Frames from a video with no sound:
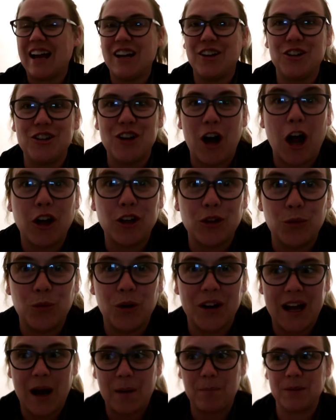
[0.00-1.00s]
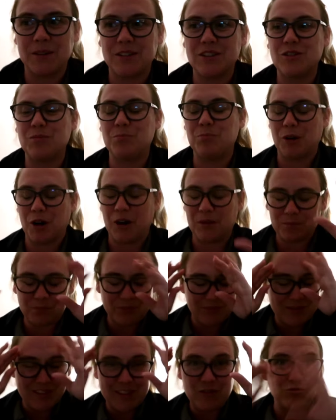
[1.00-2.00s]
I did not know what happened, but
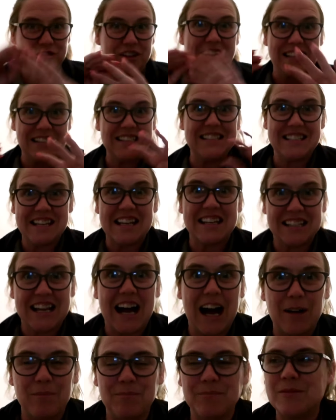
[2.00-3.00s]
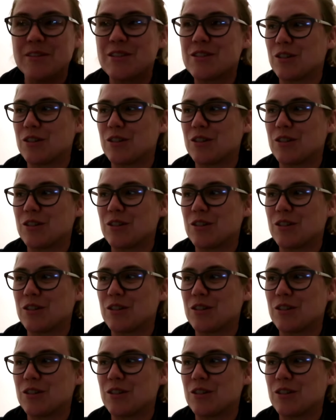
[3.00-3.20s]
reading didn't happen.